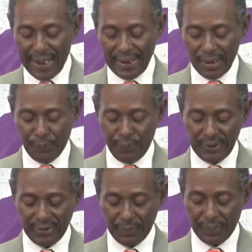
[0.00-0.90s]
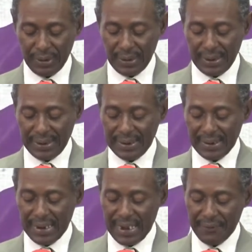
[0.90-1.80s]
Another principle in
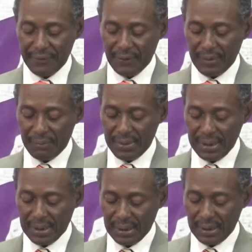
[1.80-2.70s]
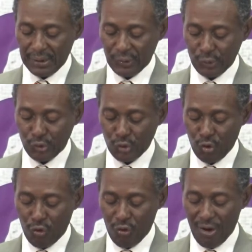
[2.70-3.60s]
the life of the meek is to
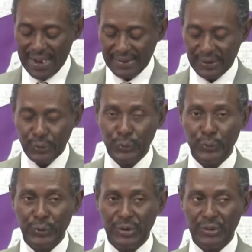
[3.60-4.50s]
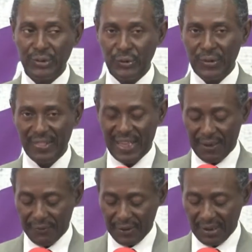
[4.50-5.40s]
show gratitude, show
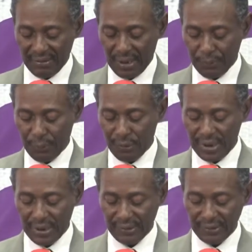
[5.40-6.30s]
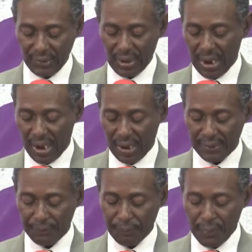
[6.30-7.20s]
thankfulness and praise to
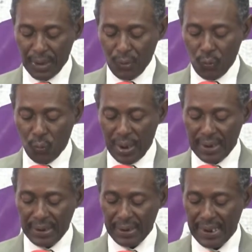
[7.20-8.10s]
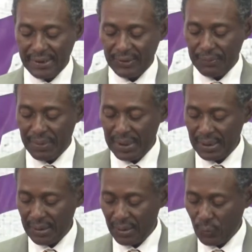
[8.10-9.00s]
God when He has
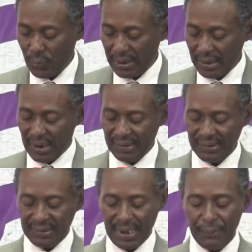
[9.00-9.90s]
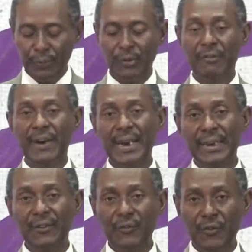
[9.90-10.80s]
been with us and
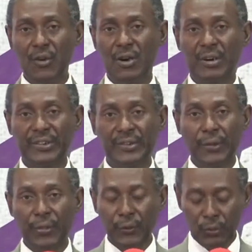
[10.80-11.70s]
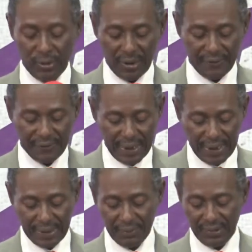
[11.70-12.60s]
provided for us through tough
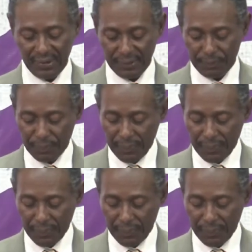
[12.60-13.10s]
times.